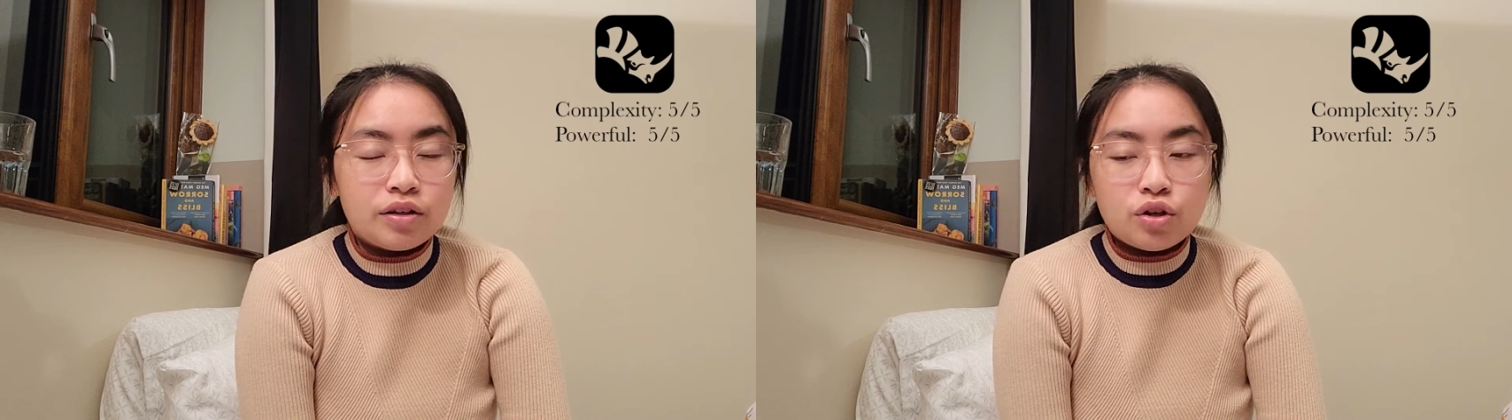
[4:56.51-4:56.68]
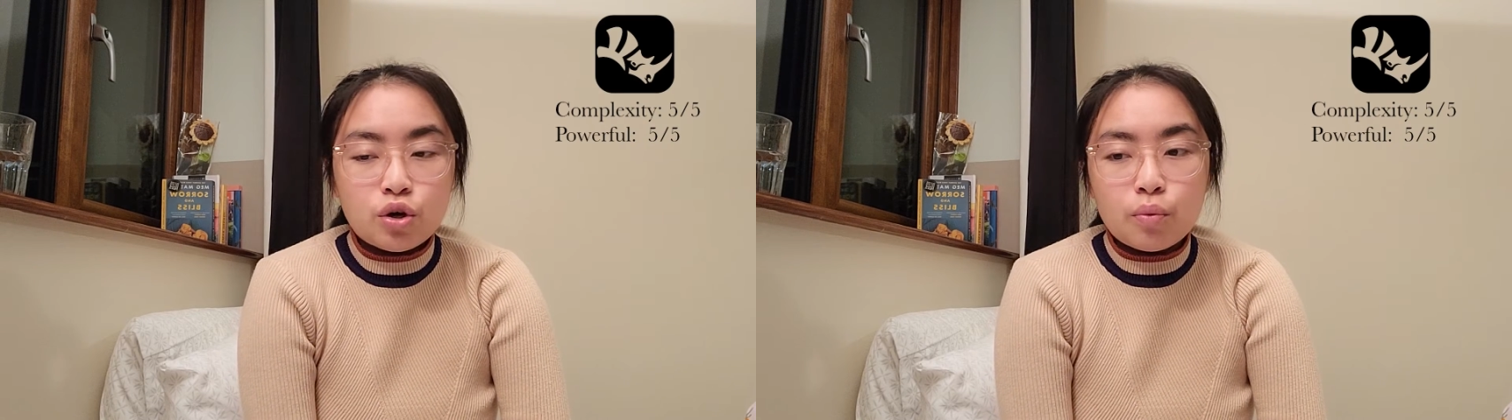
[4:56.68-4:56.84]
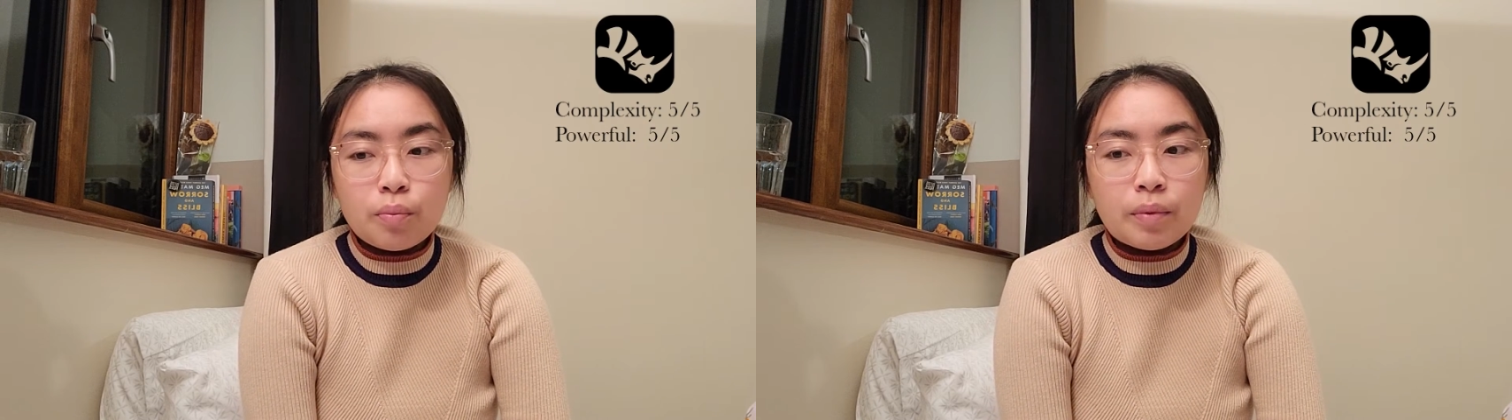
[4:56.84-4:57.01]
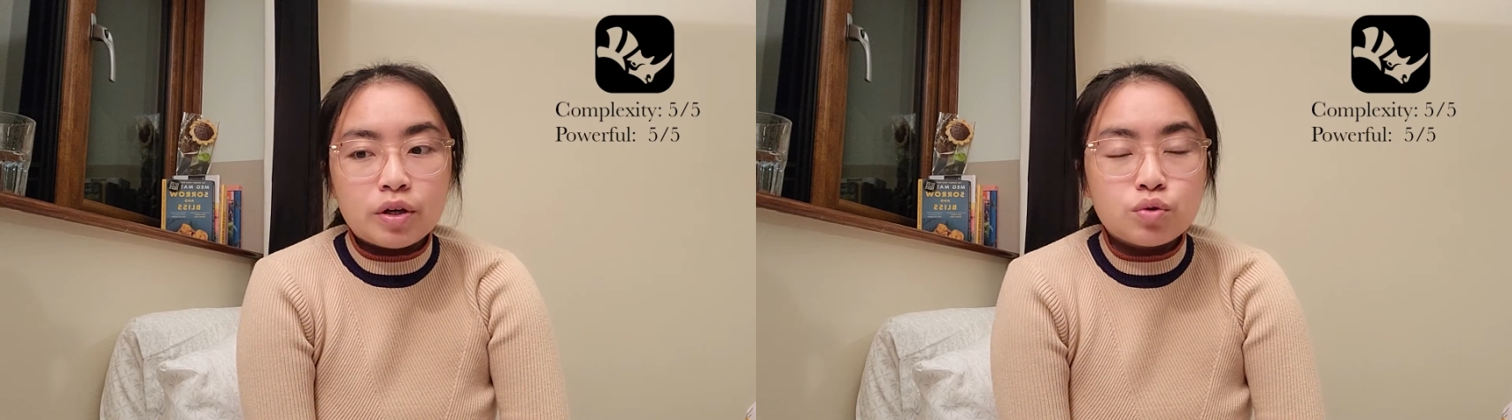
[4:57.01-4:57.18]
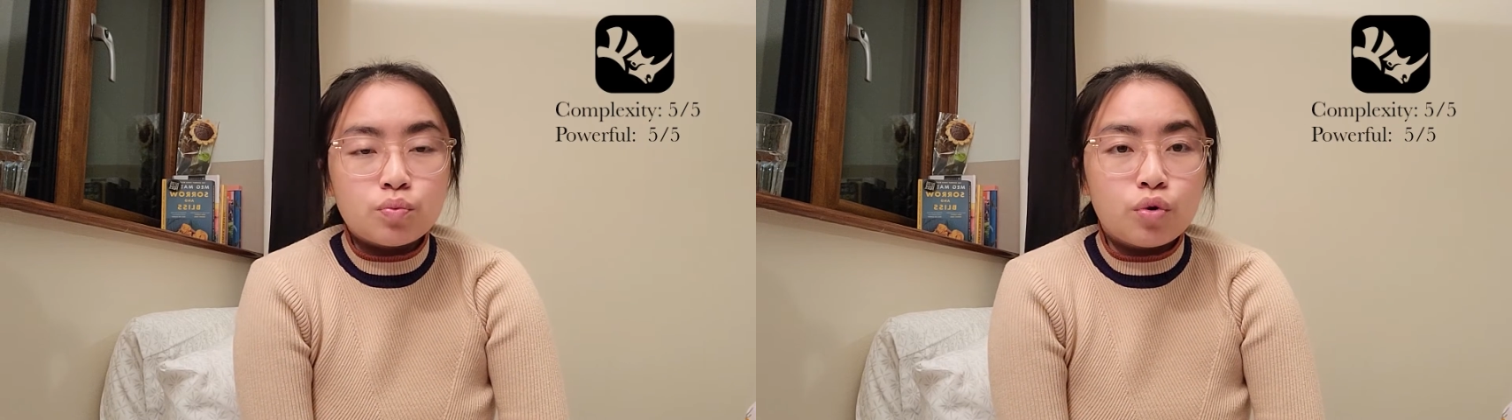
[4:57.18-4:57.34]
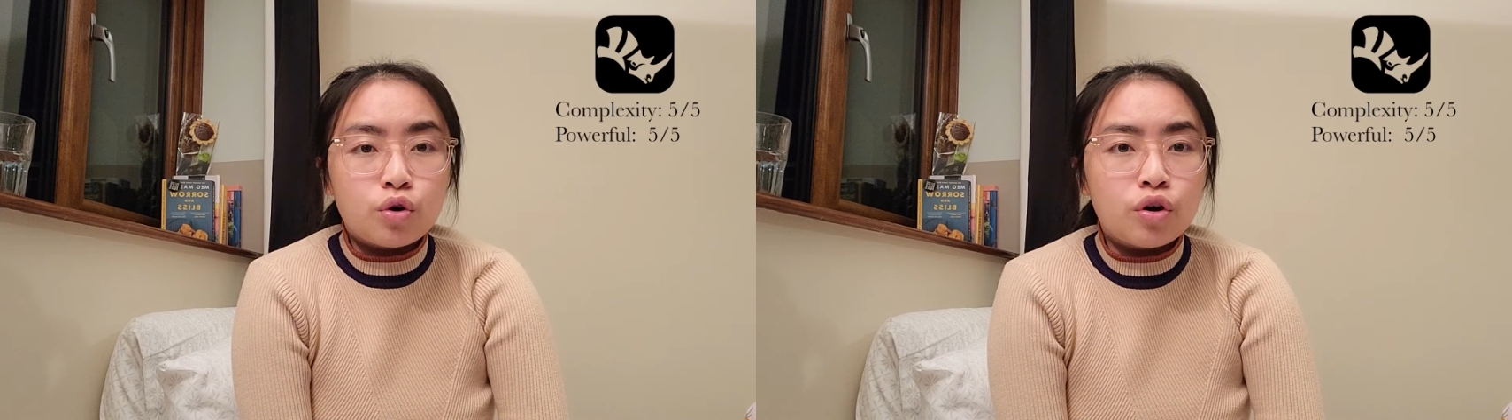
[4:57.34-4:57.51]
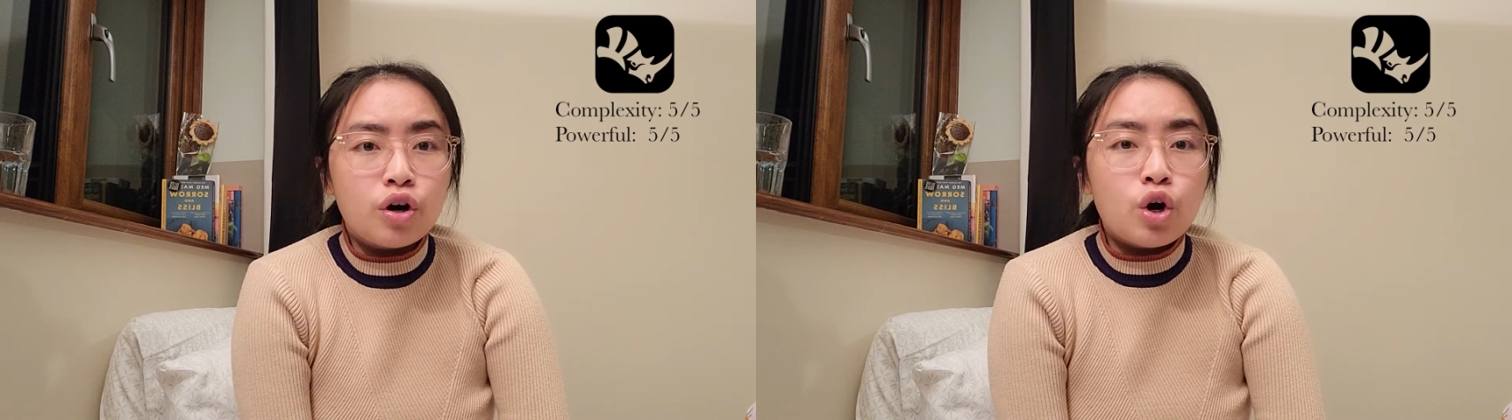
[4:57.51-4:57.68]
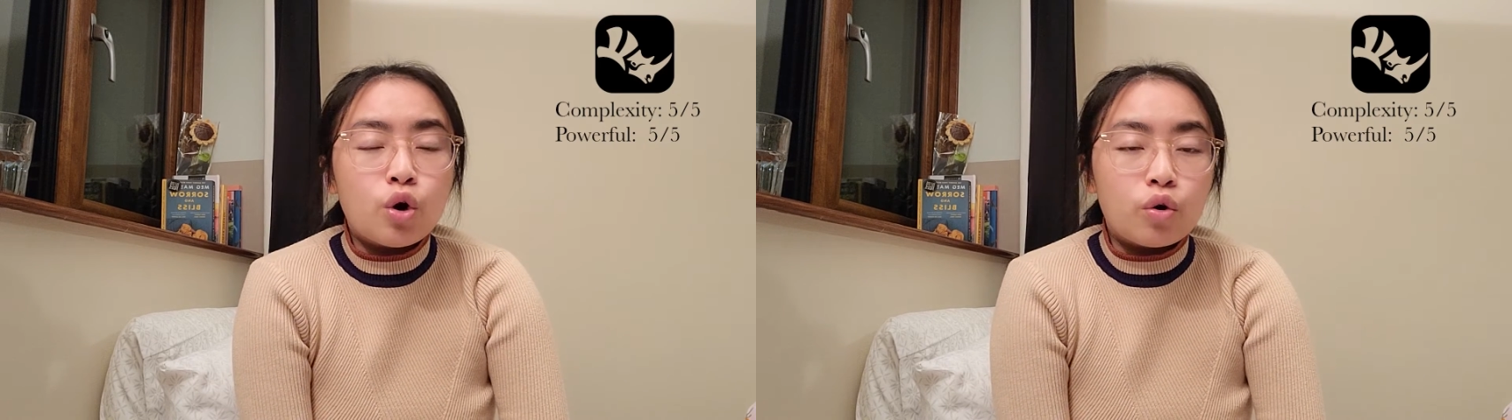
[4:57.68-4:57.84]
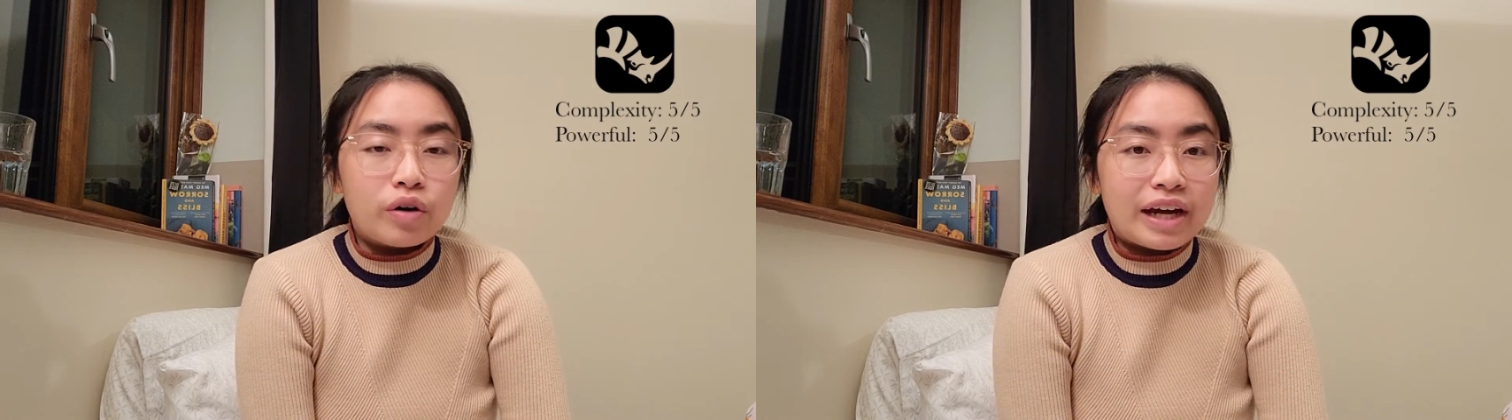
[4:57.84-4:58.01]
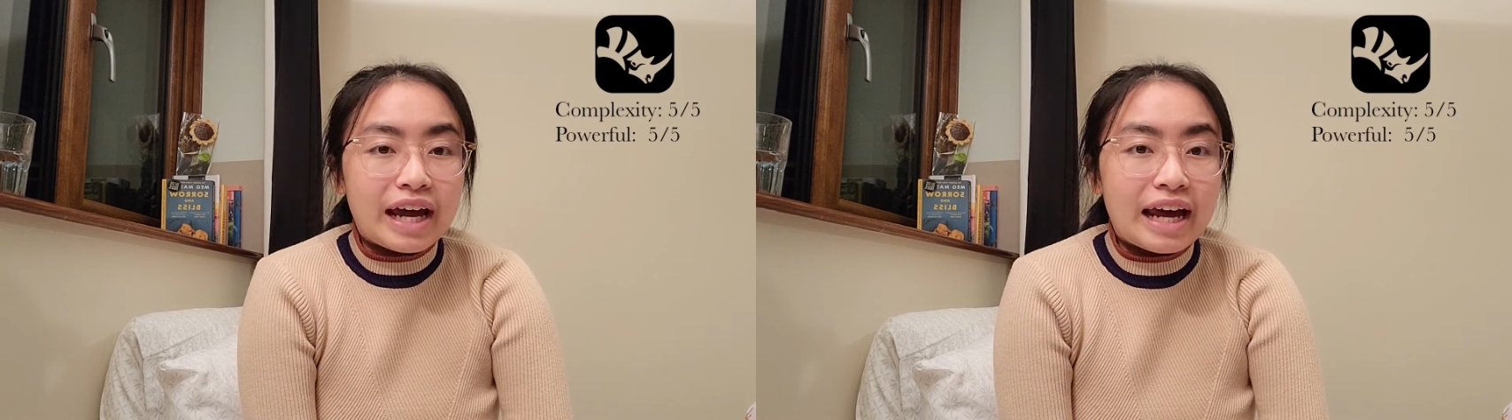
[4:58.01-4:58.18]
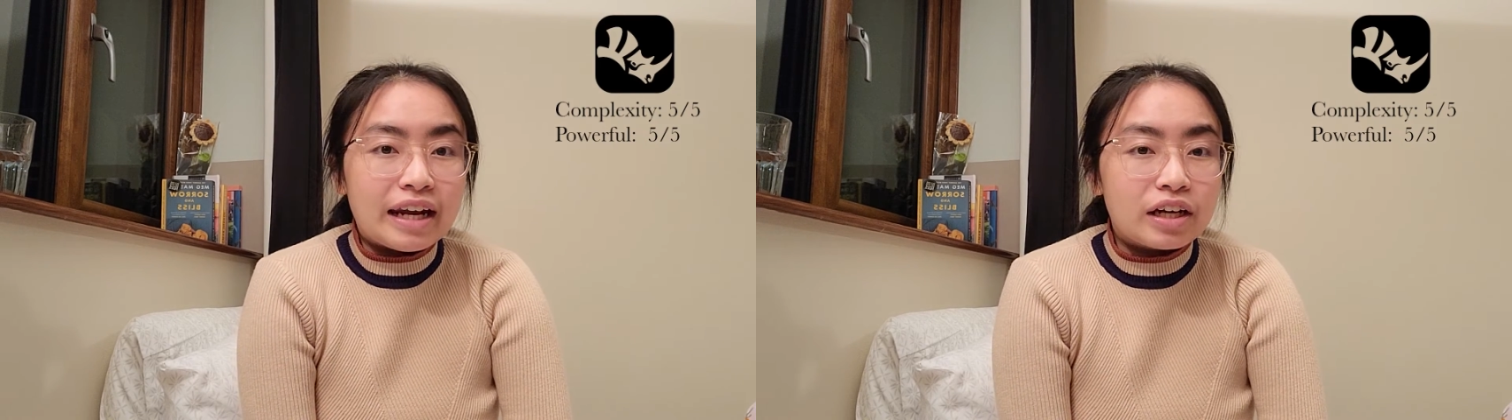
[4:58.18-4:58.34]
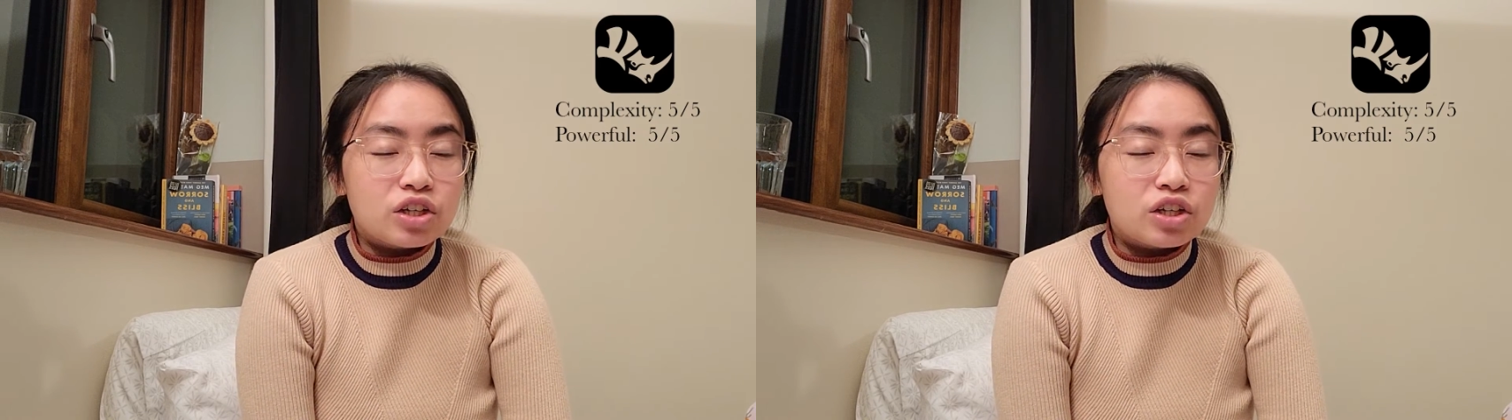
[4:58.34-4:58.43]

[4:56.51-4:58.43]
you know, much more organic